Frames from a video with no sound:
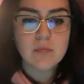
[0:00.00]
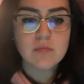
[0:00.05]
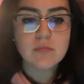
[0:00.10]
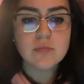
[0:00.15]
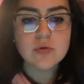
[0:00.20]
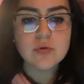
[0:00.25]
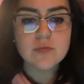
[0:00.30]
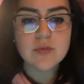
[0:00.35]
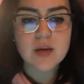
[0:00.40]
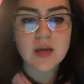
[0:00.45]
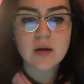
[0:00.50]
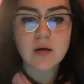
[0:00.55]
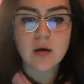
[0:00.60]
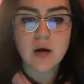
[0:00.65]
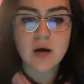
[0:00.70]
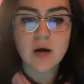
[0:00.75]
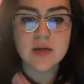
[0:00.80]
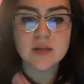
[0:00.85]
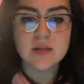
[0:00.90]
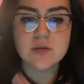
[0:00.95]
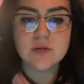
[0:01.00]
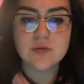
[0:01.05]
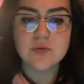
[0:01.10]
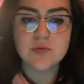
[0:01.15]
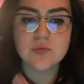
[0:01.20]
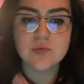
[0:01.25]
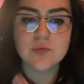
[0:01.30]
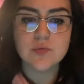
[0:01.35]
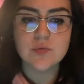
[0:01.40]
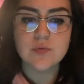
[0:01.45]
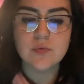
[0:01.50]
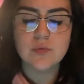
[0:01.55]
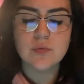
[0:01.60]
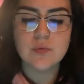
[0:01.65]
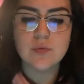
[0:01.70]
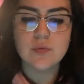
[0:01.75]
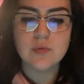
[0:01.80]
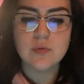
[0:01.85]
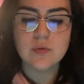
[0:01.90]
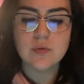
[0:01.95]
Moving on
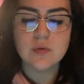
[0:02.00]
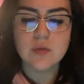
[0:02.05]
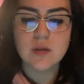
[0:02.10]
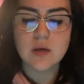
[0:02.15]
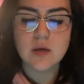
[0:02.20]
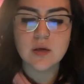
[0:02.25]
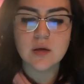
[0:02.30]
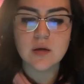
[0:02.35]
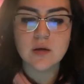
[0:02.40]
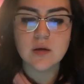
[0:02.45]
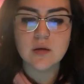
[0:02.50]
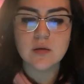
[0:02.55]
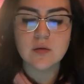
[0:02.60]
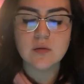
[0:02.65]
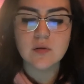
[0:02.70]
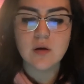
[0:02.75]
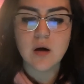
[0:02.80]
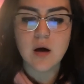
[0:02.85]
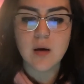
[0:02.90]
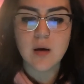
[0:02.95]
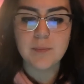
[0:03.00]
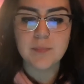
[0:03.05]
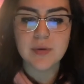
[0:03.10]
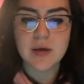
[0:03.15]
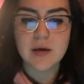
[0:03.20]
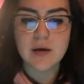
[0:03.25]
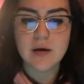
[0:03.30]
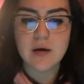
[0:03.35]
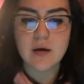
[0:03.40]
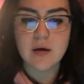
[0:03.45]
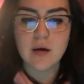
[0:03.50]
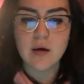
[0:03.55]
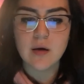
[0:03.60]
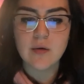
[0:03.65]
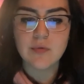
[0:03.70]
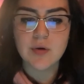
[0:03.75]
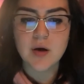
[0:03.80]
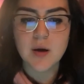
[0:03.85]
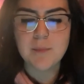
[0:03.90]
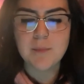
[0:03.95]
to the topic
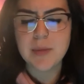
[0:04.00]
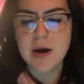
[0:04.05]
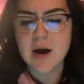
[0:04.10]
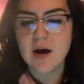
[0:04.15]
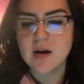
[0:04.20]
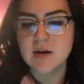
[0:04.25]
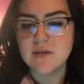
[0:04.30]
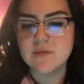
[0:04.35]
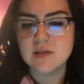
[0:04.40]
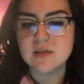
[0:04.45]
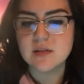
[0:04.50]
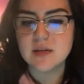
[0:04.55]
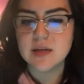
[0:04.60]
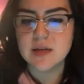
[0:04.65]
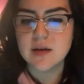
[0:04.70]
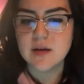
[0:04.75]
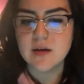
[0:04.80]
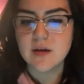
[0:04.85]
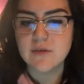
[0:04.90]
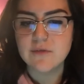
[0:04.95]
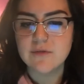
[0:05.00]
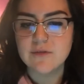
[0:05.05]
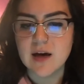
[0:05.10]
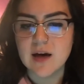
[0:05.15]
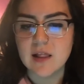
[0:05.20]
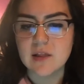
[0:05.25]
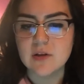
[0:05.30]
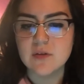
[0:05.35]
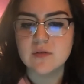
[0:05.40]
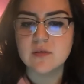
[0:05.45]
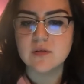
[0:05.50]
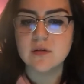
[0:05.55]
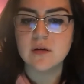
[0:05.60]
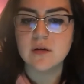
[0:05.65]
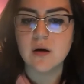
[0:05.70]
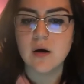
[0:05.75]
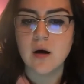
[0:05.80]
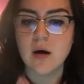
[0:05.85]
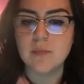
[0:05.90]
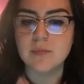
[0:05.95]
of comparative study of values in
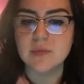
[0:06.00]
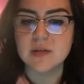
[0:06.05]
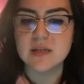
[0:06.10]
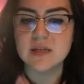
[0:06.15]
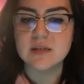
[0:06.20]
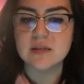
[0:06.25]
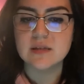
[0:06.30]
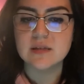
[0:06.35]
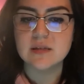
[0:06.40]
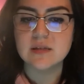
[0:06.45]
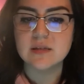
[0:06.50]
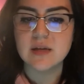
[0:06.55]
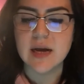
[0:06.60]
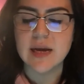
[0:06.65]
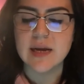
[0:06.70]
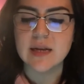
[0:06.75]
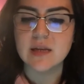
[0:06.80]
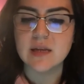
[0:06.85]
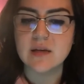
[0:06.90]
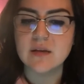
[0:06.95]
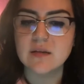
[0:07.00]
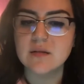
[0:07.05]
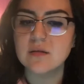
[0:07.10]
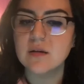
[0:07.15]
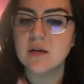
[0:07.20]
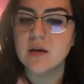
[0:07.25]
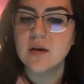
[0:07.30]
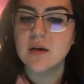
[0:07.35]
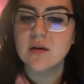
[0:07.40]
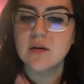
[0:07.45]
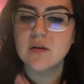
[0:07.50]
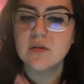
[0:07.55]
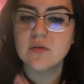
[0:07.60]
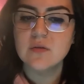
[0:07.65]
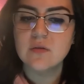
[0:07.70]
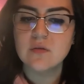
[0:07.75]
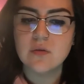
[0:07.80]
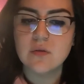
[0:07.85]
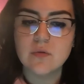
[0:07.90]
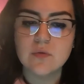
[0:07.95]
complex societies.
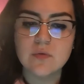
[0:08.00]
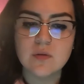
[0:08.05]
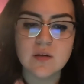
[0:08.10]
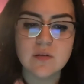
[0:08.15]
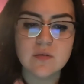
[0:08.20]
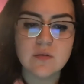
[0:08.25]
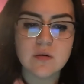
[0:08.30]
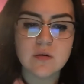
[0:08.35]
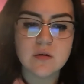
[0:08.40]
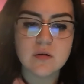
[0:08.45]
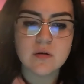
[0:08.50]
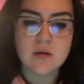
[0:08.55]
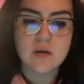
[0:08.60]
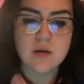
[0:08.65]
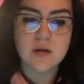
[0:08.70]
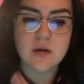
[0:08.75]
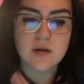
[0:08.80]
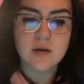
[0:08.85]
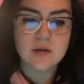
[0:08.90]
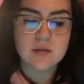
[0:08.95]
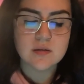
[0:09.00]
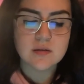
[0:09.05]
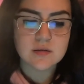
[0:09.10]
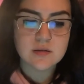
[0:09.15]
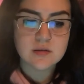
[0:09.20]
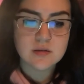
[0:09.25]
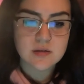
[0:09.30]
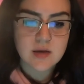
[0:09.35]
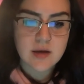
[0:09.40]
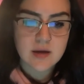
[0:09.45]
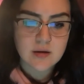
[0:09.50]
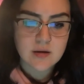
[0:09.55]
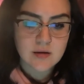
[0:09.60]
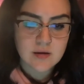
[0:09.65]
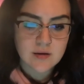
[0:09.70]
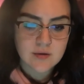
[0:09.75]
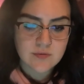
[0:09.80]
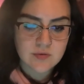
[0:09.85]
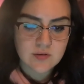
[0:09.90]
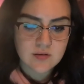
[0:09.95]
So these are a set
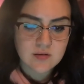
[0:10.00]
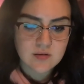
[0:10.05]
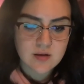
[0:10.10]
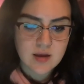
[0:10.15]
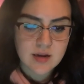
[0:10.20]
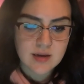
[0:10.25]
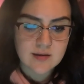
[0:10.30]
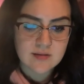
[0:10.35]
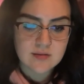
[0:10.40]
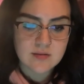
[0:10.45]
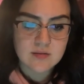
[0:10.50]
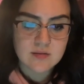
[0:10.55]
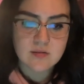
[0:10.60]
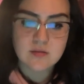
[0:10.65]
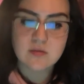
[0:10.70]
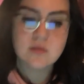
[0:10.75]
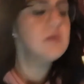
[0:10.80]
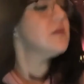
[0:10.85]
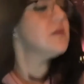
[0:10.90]
of studies